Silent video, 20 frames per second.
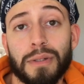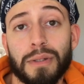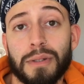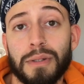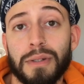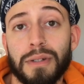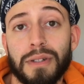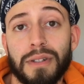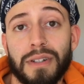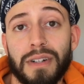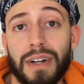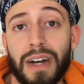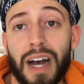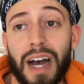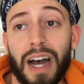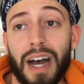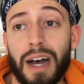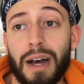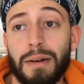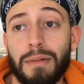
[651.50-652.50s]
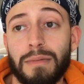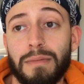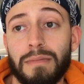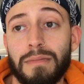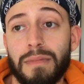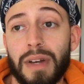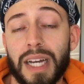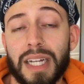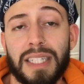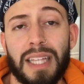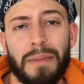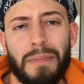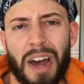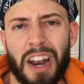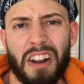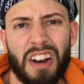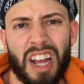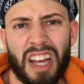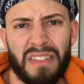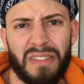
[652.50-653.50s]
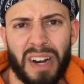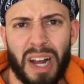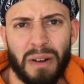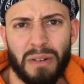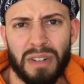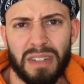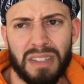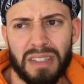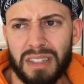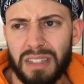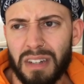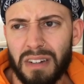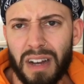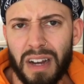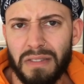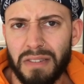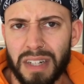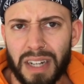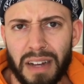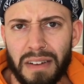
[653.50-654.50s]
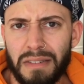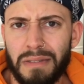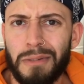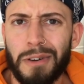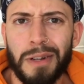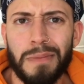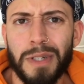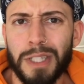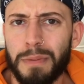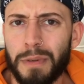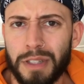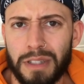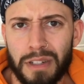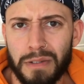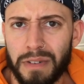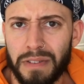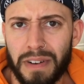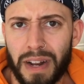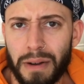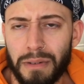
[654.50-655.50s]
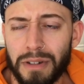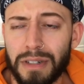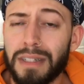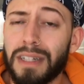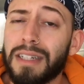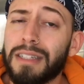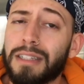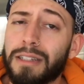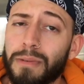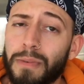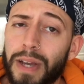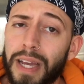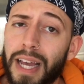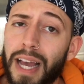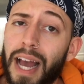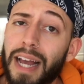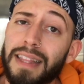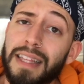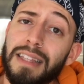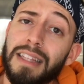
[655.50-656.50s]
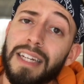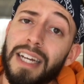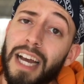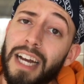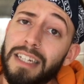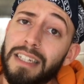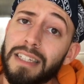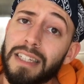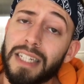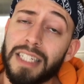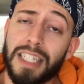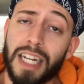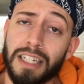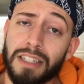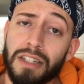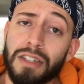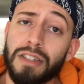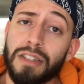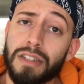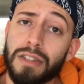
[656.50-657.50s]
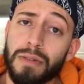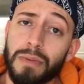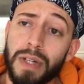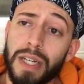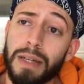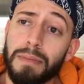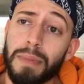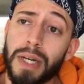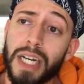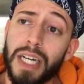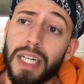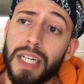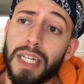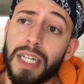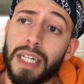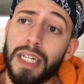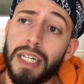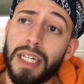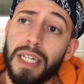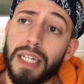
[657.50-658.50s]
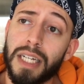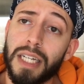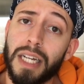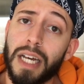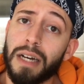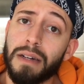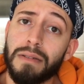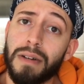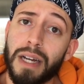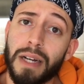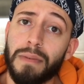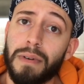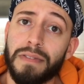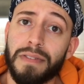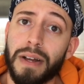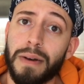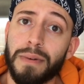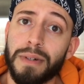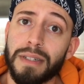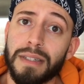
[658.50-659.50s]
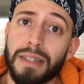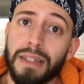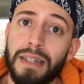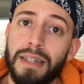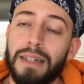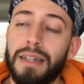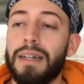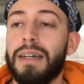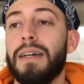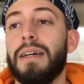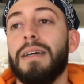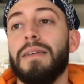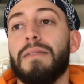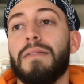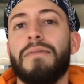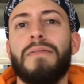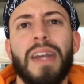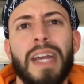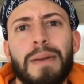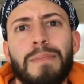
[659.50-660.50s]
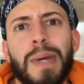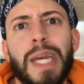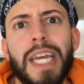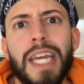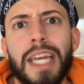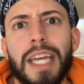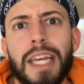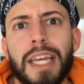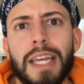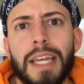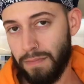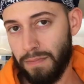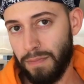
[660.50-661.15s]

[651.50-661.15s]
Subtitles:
old school, except I don't like flowers. Don't ever get, what am I supposed to do with flowers? It's sweet. I think the gesture is sweet, but no, I don't want flowers. Feed me.